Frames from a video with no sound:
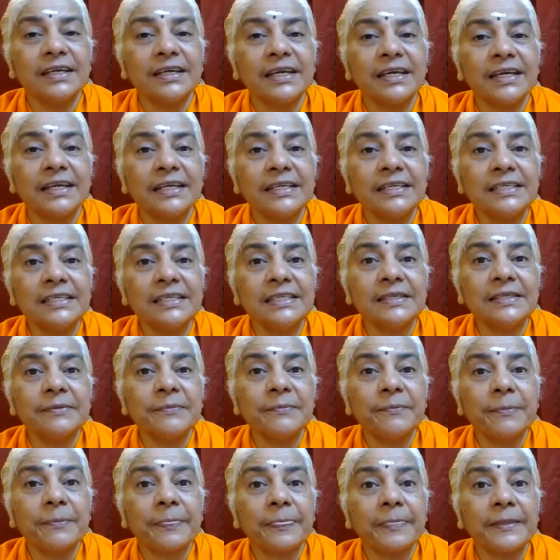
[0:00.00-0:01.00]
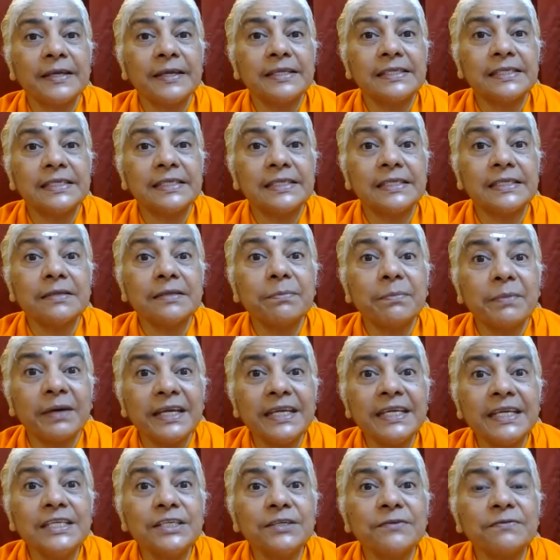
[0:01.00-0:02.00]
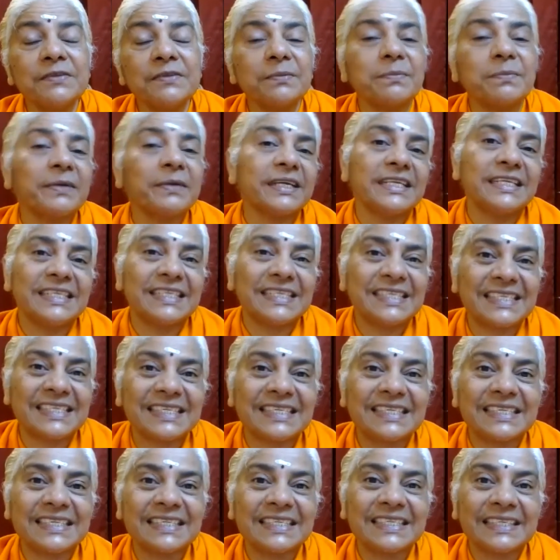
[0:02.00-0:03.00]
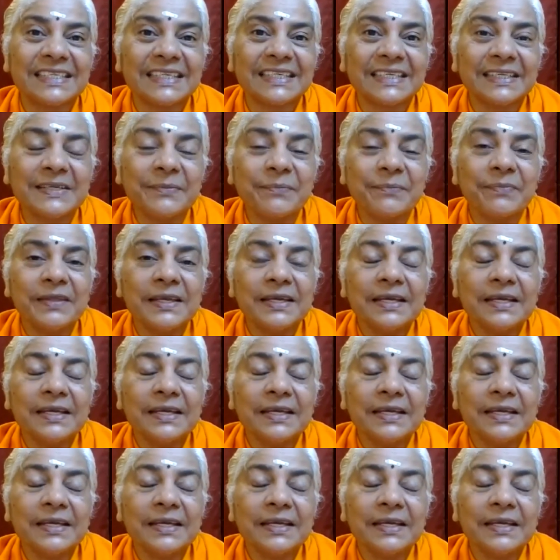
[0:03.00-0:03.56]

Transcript: and it is the mind of the minds. Yeah?